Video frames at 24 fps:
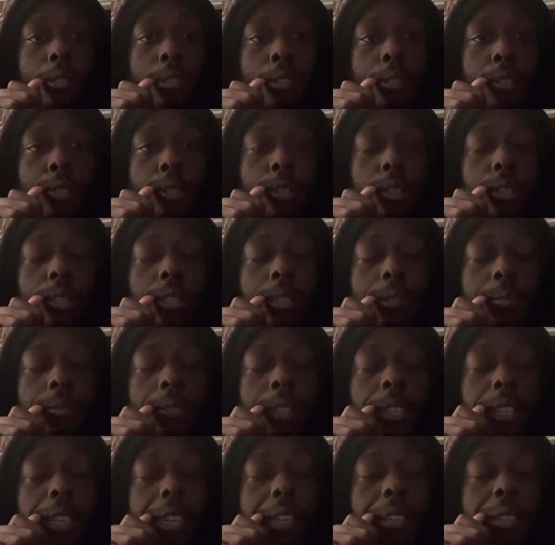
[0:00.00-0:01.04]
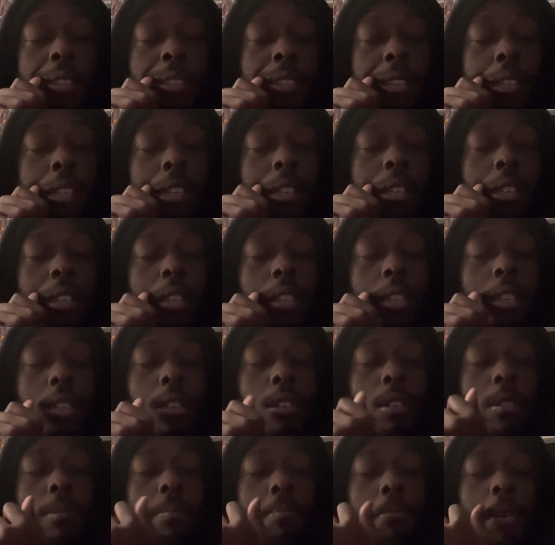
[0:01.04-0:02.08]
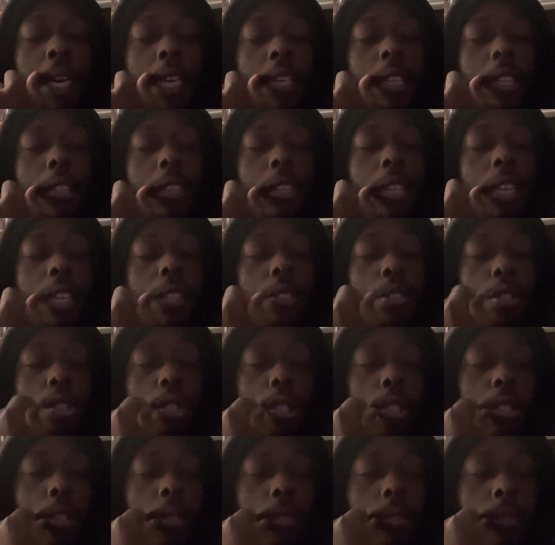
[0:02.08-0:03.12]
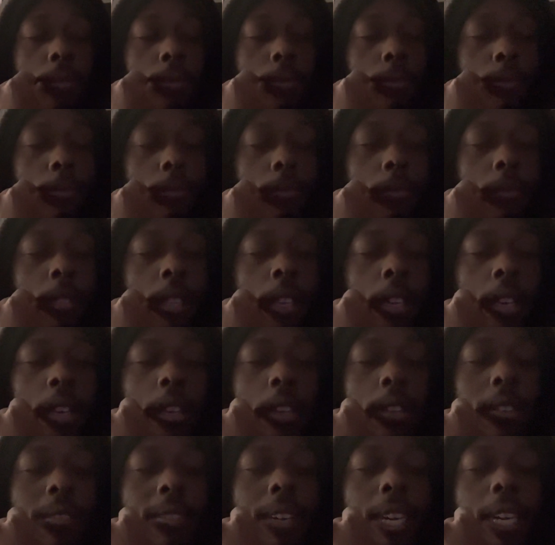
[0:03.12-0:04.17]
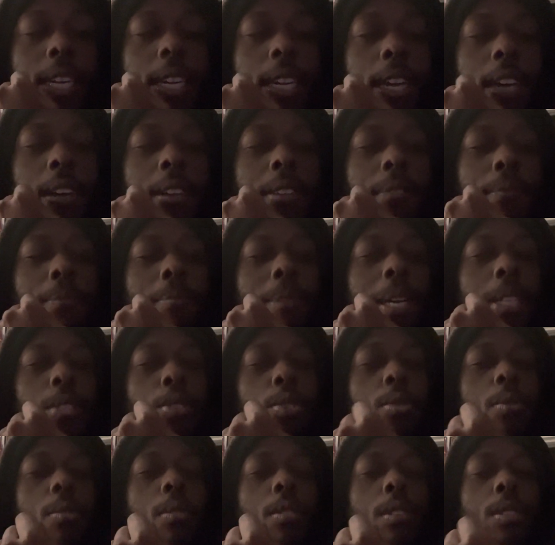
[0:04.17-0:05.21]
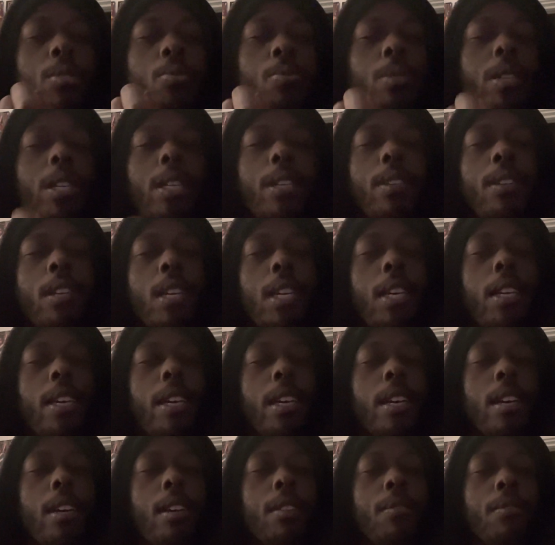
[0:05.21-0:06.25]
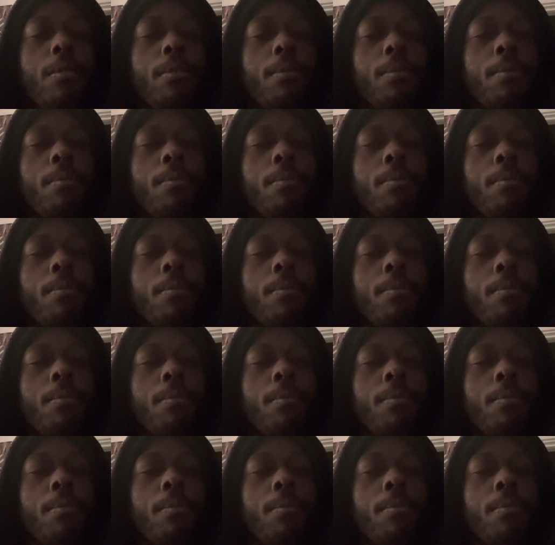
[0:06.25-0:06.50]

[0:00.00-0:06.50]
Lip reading: Charlotte Flair? Becky Lynch? Right now, if my score is right, I have